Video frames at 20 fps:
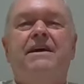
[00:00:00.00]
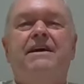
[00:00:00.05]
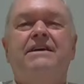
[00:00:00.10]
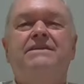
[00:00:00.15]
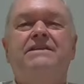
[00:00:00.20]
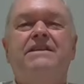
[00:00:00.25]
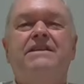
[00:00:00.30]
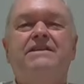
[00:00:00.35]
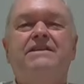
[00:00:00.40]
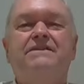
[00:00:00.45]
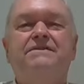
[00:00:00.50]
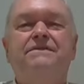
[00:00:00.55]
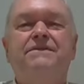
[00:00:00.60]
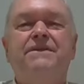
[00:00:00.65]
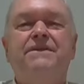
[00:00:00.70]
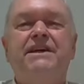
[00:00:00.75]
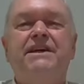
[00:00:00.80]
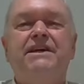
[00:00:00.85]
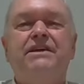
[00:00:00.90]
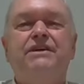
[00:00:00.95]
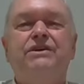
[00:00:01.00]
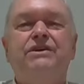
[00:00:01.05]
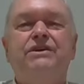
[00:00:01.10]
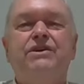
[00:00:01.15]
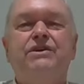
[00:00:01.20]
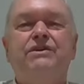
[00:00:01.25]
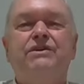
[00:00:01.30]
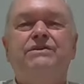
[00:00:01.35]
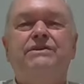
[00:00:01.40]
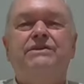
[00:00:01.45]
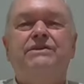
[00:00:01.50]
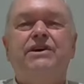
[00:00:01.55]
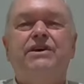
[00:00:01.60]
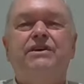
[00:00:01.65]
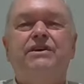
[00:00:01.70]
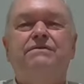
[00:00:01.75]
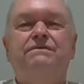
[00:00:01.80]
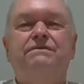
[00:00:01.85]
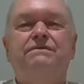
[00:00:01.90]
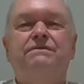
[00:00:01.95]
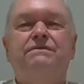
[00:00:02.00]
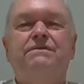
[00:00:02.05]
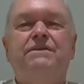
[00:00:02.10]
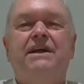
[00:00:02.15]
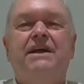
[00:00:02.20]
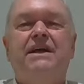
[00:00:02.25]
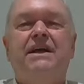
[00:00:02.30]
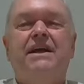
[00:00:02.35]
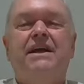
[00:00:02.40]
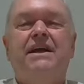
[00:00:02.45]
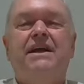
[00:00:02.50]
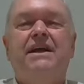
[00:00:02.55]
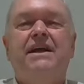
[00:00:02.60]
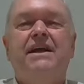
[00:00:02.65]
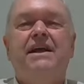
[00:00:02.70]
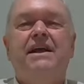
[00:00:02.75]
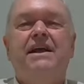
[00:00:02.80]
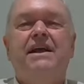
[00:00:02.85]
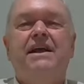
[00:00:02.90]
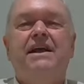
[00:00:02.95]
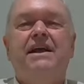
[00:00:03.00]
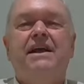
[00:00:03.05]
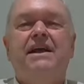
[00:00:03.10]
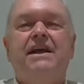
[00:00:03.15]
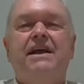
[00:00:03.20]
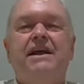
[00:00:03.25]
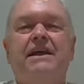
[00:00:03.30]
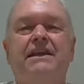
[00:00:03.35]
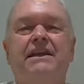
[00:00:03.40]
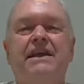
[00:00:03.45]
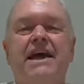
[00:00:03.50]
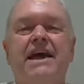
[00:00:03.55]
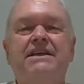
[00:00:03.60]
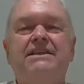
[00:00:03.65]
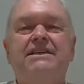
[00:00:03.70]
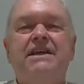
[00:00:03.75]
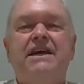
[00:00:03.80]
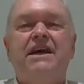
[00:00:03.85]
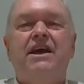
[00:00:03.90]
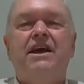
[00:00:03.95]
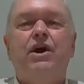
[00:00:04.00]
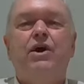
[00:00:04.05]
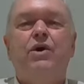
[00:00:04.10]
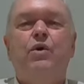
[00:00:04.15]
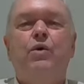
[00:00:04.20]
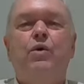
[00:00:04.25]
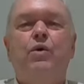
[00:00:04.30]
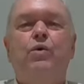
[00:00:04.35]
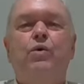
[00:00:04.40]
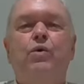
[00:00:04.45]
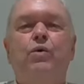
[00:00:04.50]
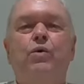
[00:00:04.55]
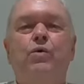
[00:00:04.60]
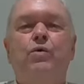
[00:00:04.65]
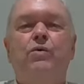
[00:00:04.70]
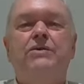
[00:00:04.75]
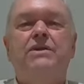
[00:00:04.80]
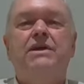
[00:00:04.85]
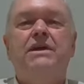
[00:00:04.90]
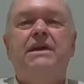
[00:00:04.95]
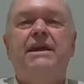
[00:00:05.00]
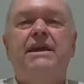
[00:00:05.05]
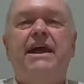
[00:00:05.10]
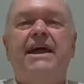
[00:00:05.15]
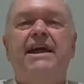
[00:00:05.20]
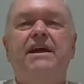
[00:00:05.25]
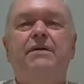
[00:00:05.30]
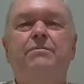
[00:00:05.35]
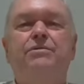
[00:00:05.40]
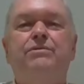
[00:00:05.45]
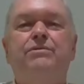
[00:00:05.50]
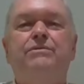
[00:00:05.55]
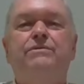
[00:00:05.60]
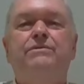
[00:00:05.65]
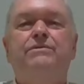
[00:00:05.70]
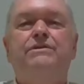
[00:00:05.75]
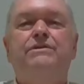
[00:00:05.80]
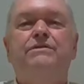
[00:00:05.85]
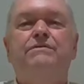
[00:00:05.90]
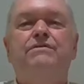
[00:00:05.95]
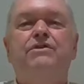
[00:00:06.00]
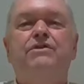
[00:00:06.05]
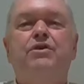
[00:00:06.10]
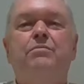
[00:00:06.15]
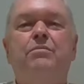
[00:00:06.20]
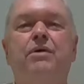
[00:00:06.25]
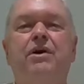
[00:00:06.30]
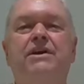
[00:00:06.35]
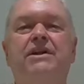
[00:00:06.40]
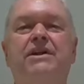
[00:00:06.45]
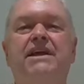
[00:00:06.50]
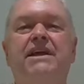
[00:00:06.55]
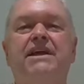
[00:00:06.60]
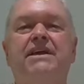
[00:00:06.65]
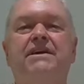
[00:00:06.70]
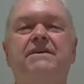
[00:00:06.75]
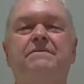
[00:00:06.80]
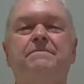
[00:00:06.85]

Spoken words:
And just feel yourself letting go all the labels of your body.